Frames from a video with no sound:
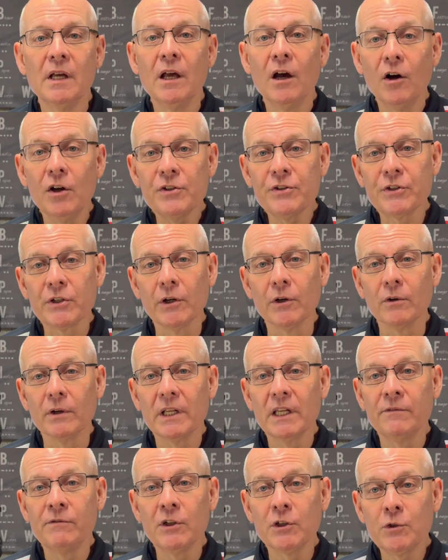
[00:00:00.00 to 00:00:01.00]
Also,
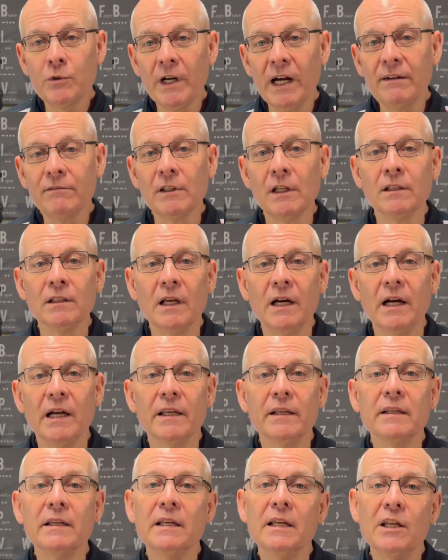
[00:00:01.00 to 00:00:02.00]
if you travel a lot,
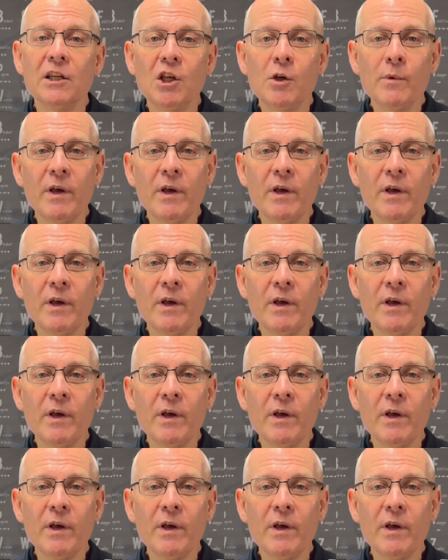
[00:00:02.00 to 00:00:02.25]
you